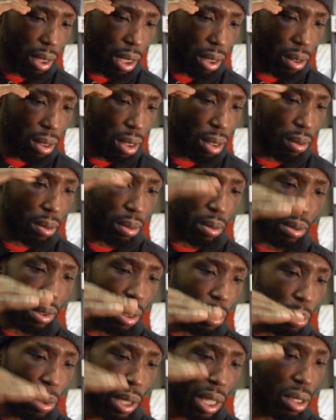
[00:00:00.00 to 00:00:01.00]
I've got
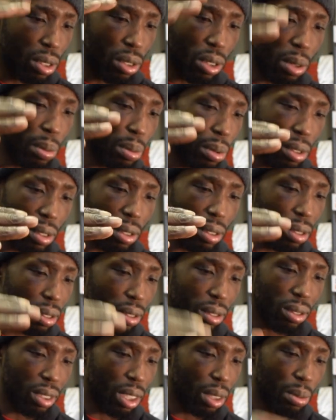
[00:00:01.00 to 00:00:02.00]
the best jobs
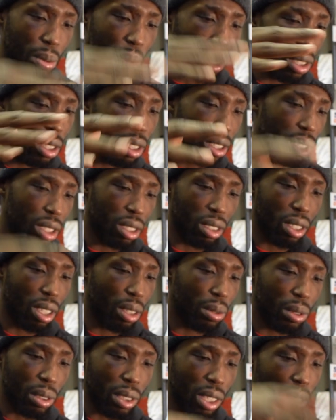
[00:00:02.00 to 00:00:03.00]
in prison, in
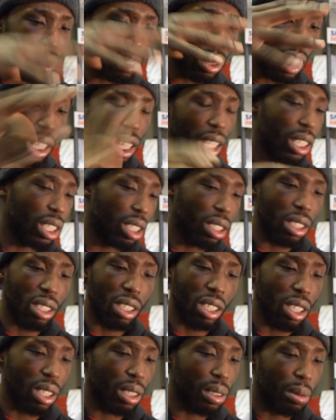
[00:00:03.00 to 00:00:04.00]
terms of, I was the head of the
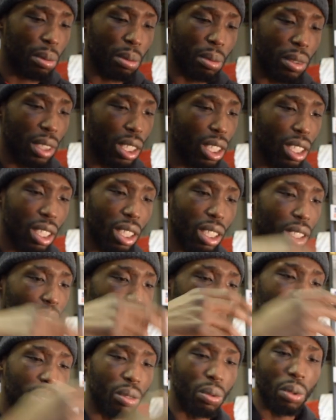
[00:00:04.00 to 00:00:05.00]
gym,
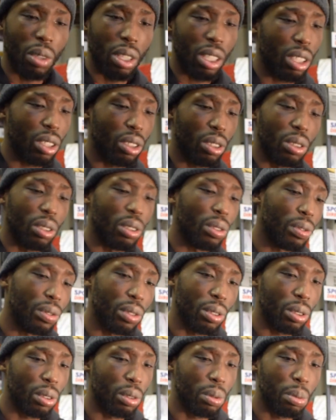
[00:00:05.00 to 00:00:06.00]
working on the
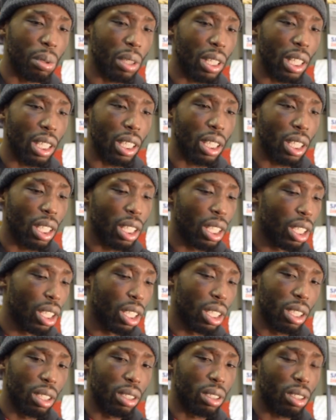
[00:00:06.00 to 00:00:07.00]
food plate,
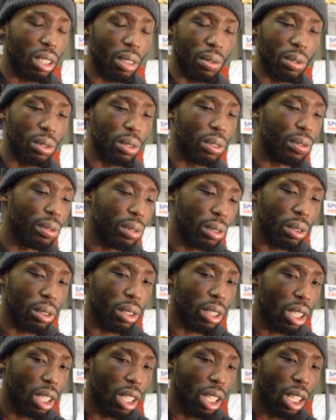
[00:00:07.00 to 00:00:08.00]
serving all the
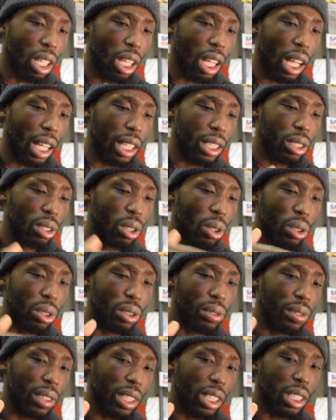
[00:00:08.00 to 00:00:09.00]
food. And
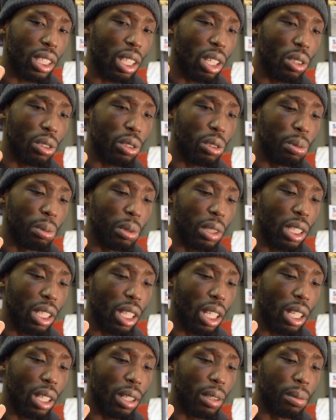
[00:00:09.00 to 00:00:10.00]
those things helped me.
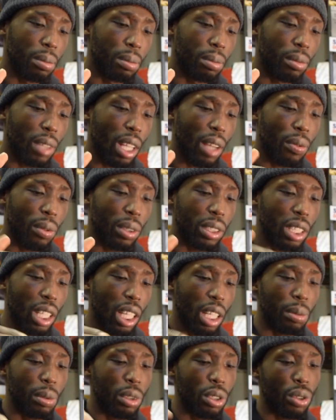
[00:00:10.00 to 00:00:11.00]
Everyone's
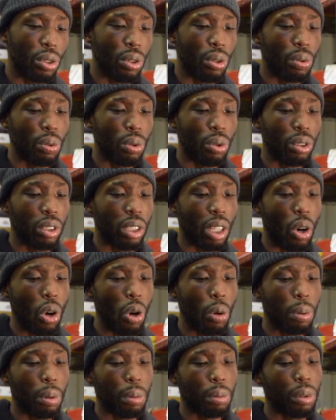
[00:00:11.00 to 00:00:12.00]
aiming towards an
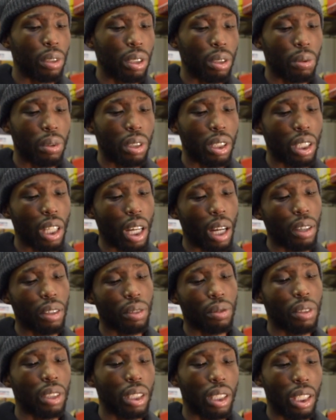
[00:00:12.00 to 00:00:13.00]
open prison, which is
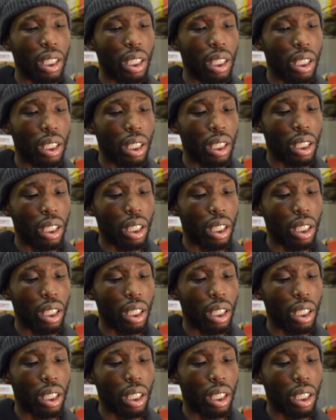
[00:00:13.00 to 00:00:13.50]
category D.